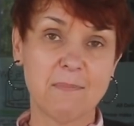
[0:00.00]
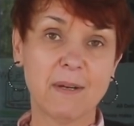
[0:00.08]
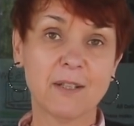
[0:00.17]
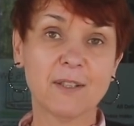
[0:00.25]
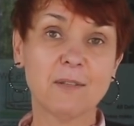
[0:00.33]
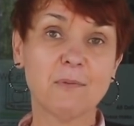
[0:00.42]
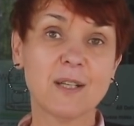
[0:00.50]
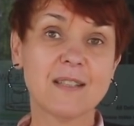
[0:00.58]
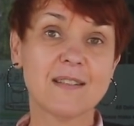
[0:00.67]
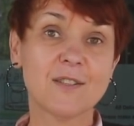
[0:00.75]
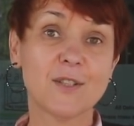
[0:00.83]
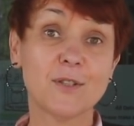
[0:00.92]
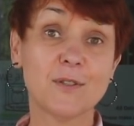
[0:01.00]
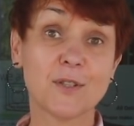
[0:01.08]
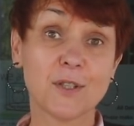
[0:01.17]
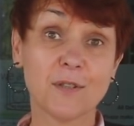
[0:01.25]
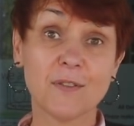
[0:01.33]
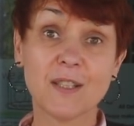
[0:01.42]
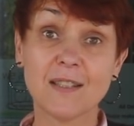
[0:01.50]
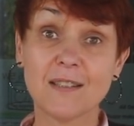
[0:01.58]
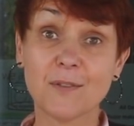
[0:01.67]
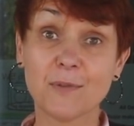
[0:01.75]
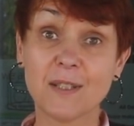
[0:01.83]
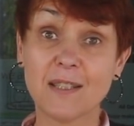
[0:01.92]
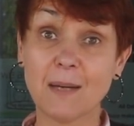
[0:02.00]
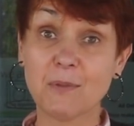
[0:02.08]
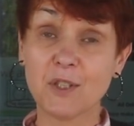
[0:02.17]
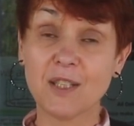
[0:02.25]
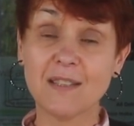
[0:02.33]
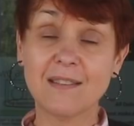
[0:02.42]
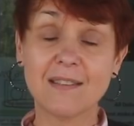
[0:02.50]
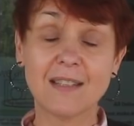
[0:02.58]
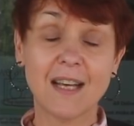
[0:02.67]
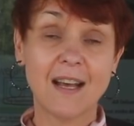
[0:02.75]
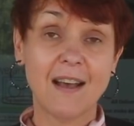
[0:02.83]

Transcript: Marilyn was the student services receptionist,